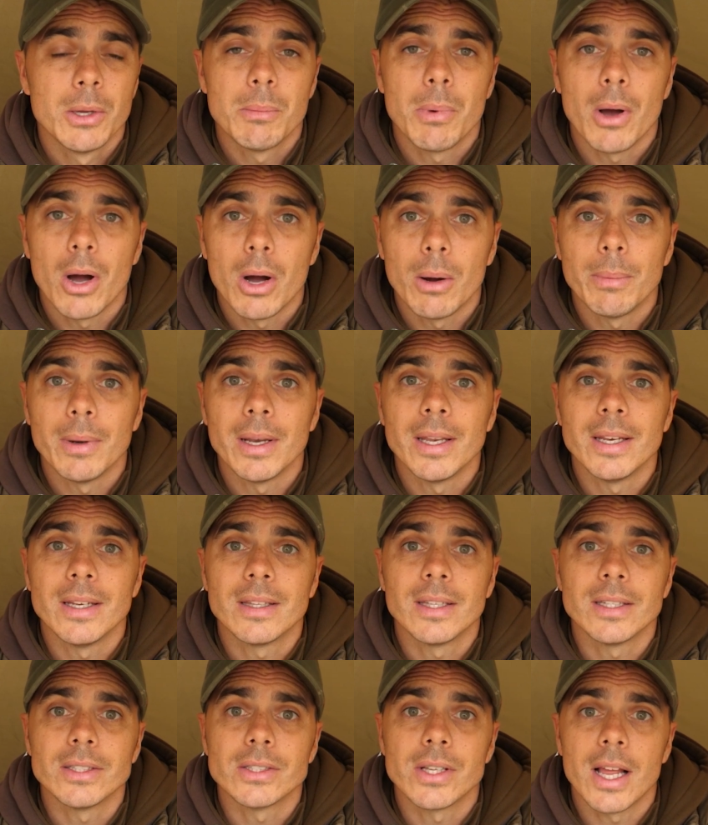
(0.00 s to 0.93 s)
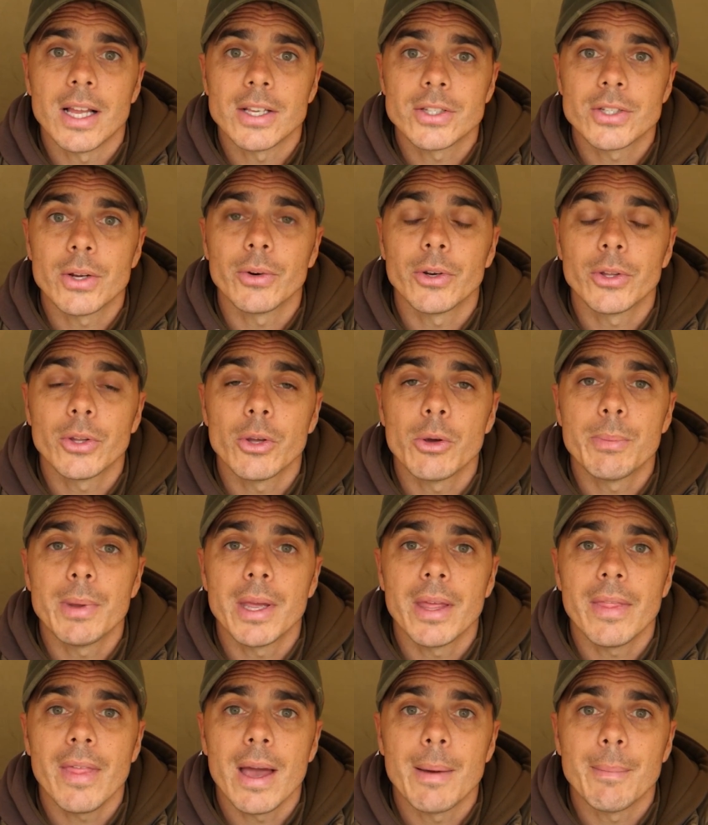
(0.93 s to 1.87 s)
barbling, things like that. So I'm going to do a
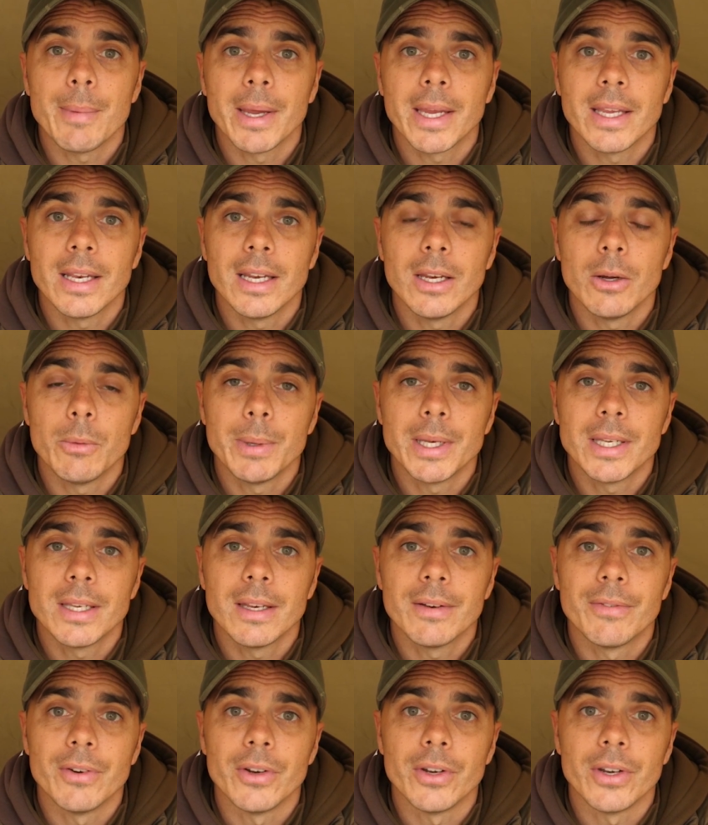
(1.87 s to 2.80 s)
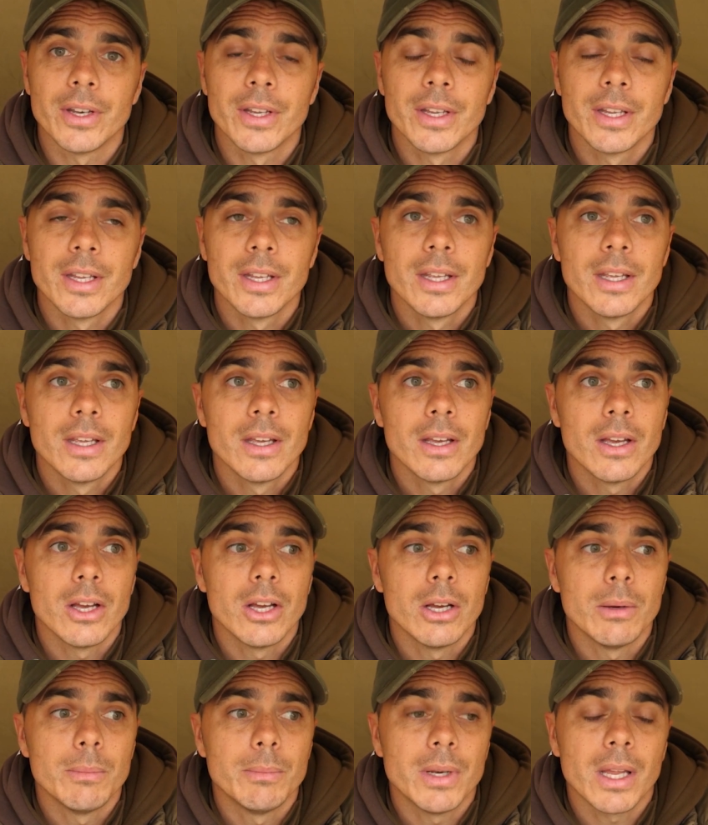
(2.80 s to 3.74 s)
bit of that, make it a little bit different.
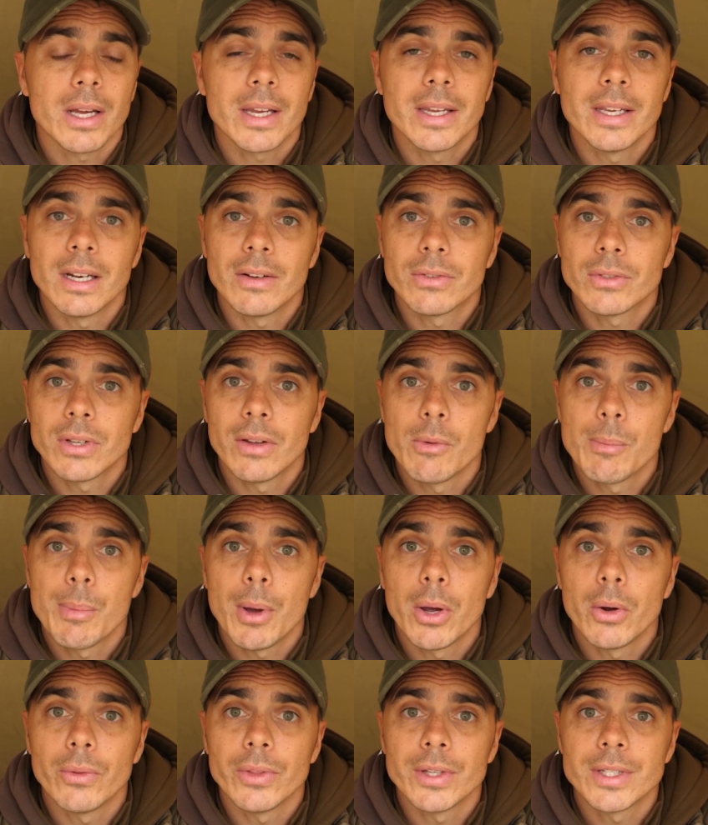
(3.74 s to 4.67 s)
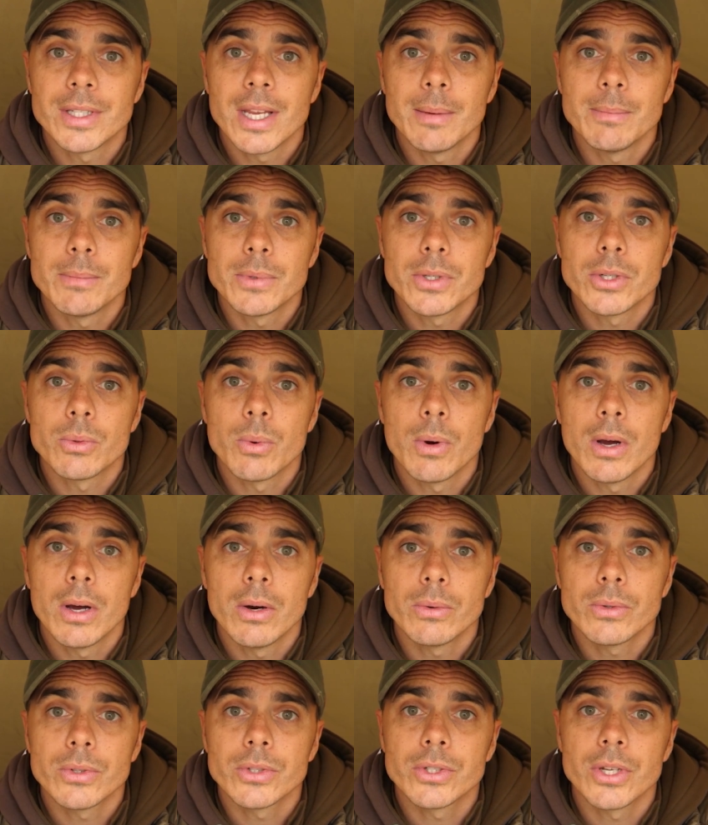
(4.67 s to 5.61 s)
Lucky enough to have a boat on the Thames as
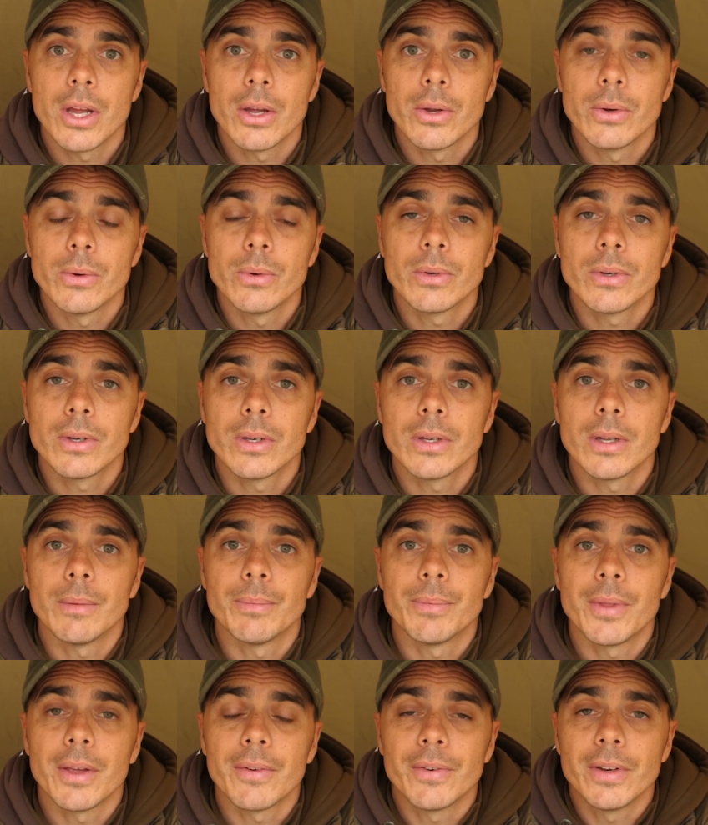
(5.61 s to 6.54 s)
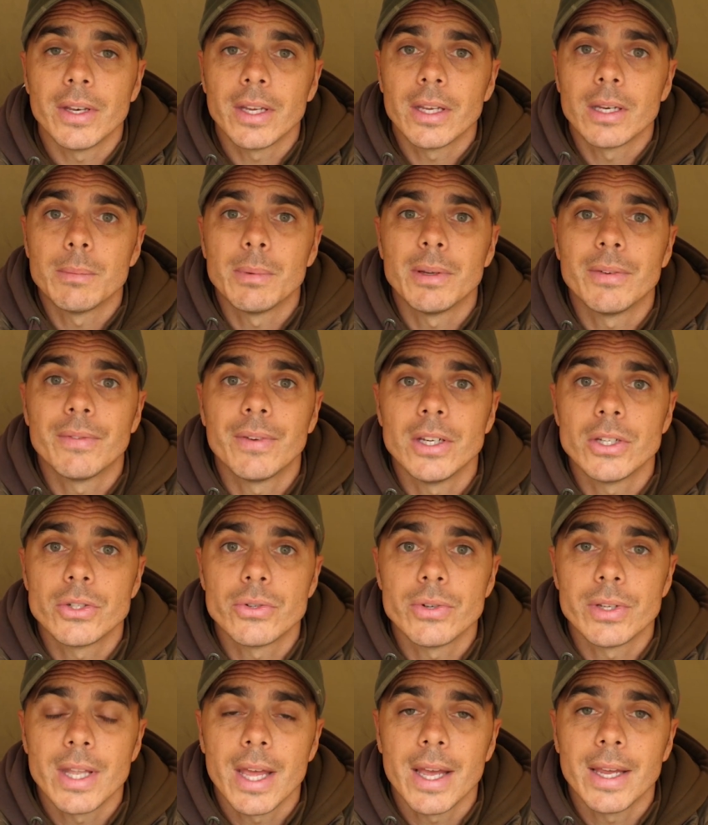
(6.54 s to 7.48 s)
well, so I'm definitely going to be
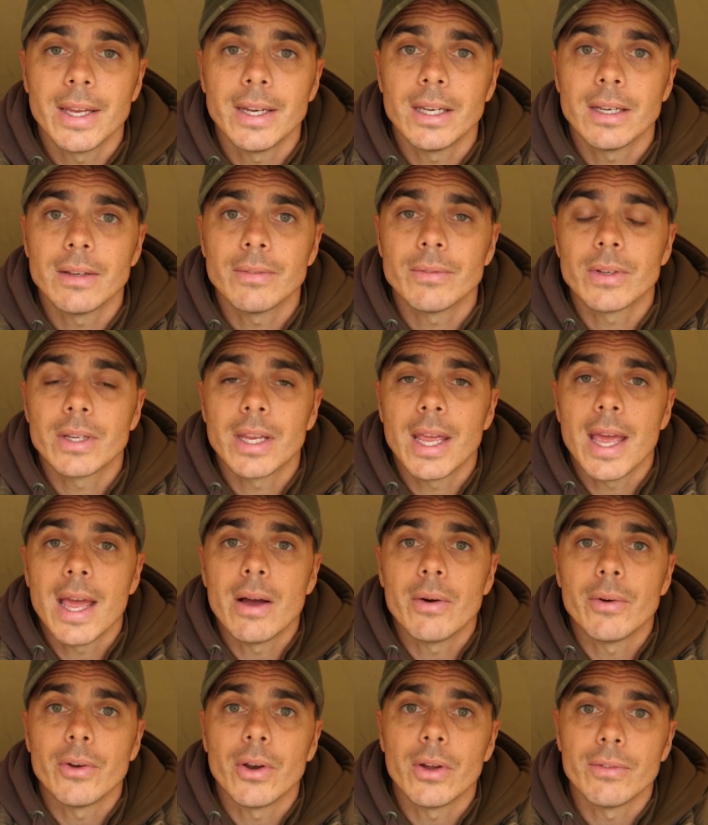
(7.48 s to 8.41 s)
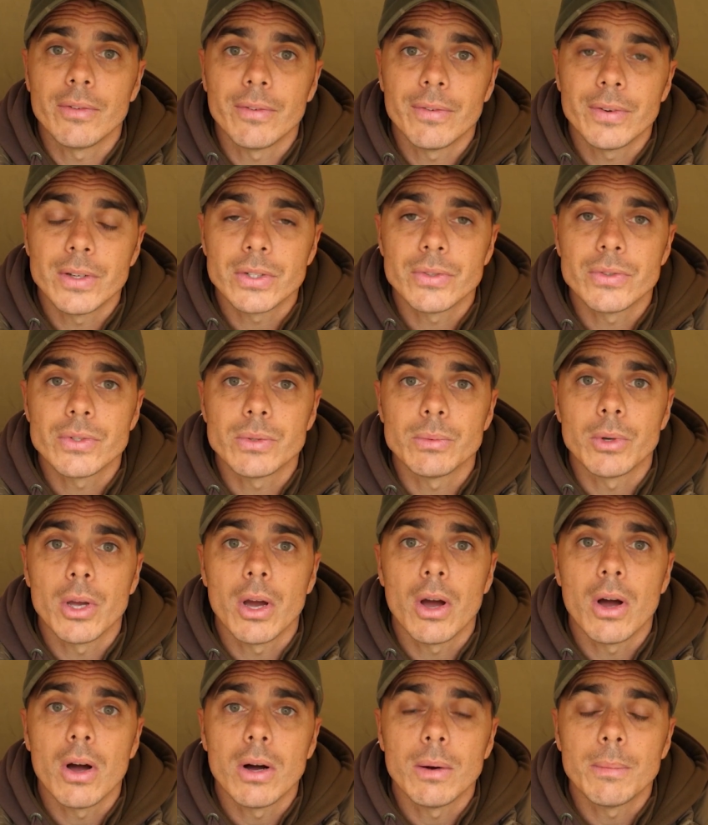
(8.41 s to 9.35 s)
featuring that in it. Get out and either fish for some
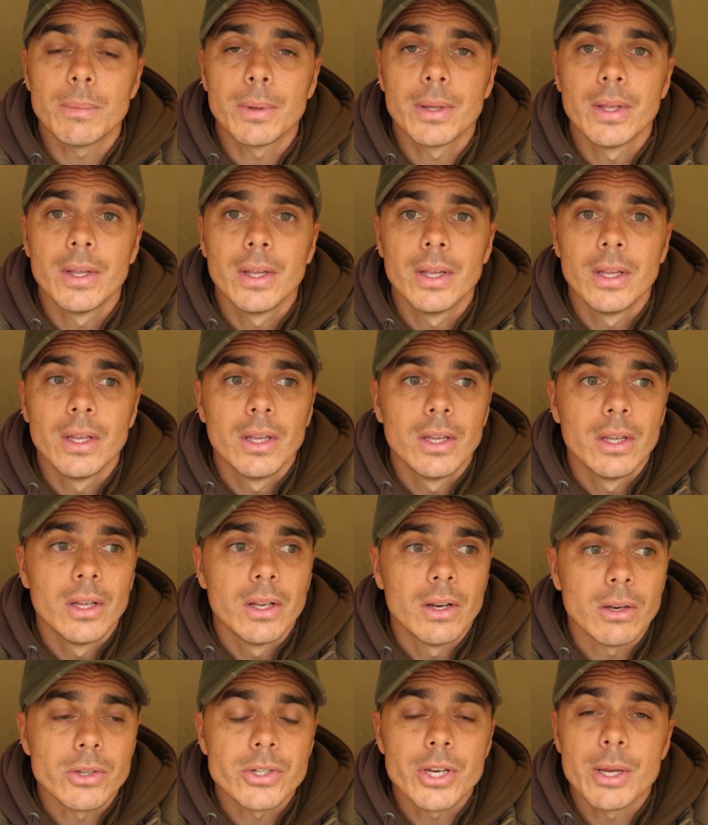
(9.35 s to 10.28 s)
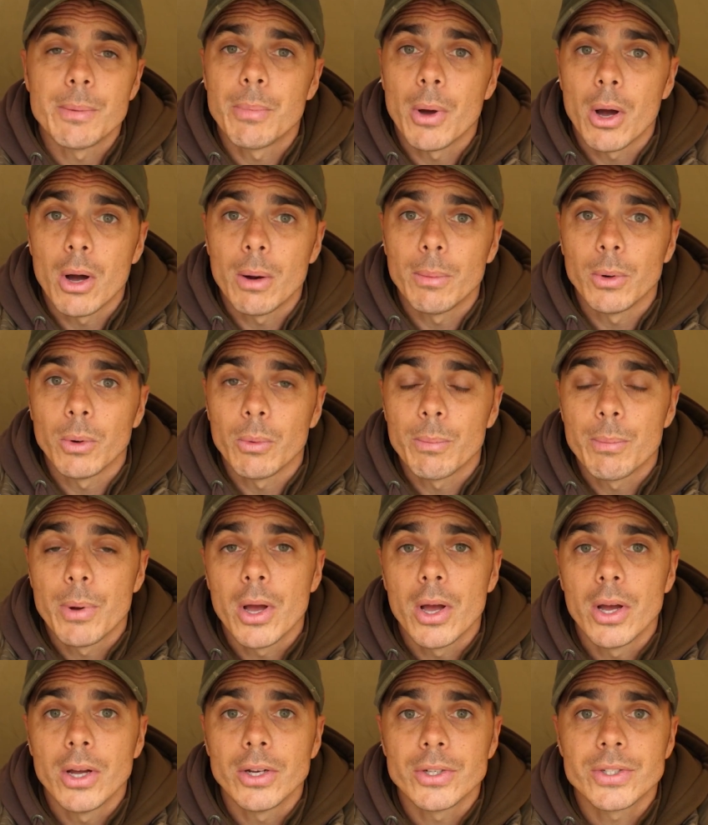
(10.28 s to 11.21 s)
carp, like say barbel or
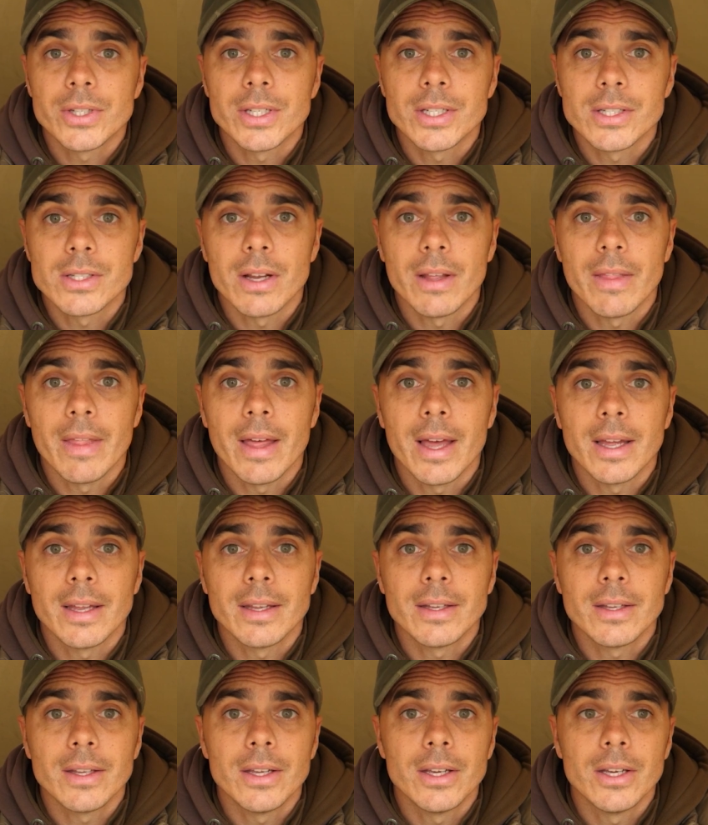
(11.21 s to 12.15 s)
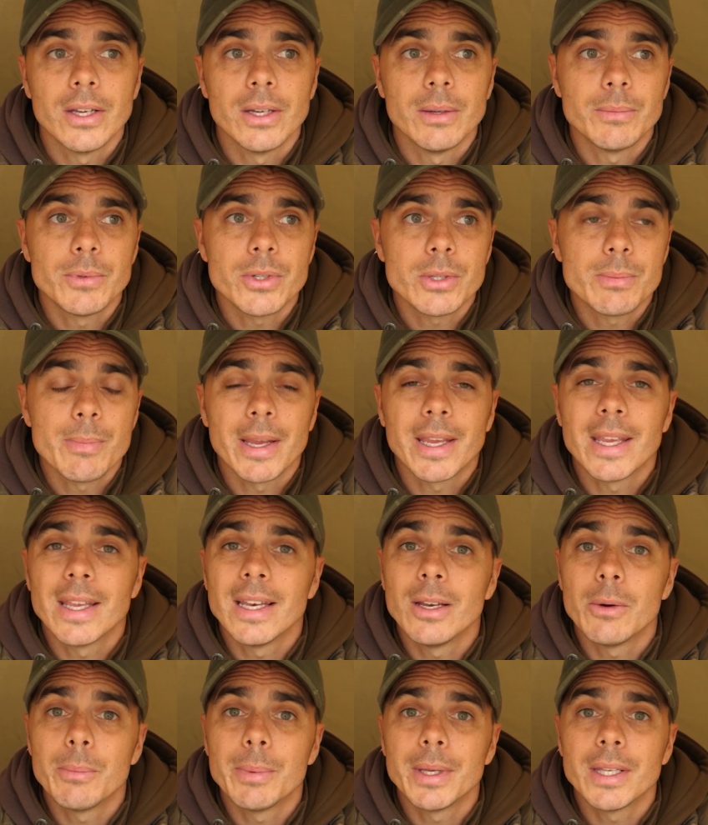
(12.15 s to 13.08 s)
perch, things like that. Just make it
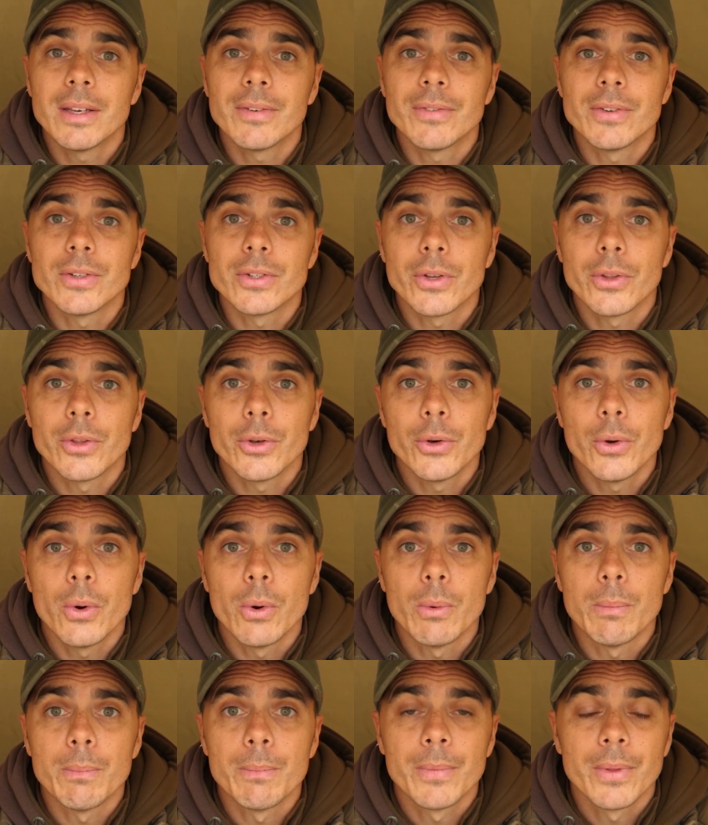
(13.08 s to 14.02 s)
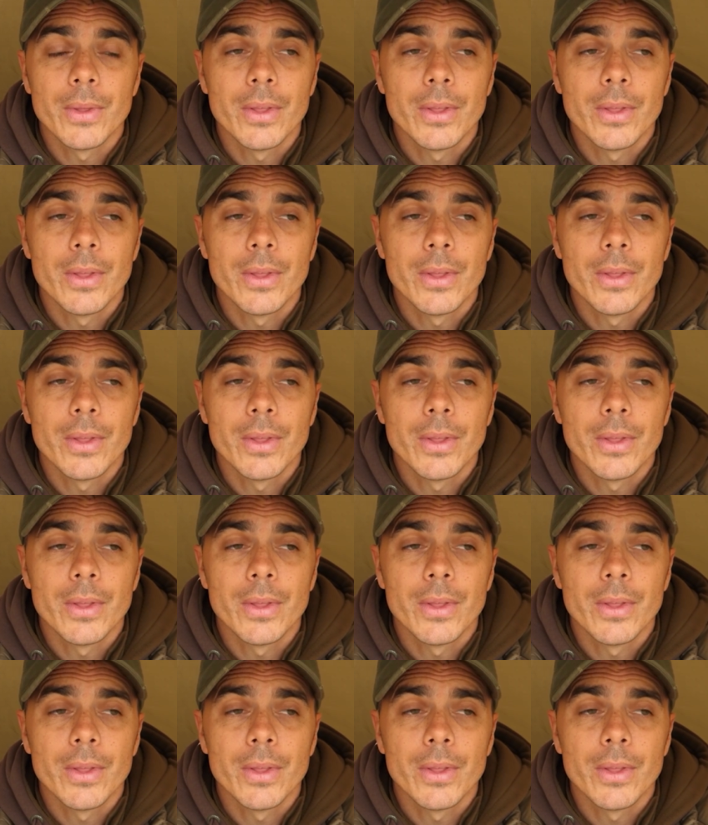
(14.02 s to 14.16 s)
a little bit different to the norm.